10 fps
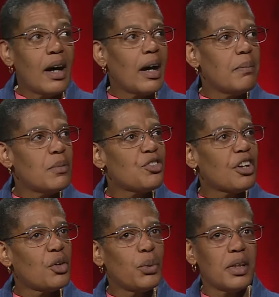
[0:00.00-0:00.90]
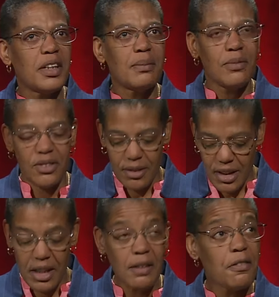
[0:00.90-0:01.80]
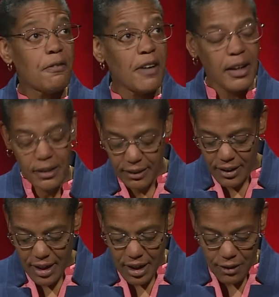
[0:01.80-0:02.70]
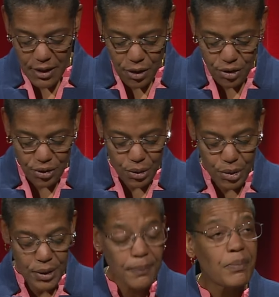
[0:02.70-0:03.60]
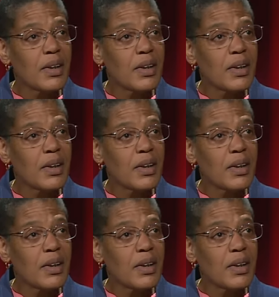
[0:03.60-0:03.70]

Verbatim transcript: I'm Michelle Williams, Dean of the Faculty here at the school,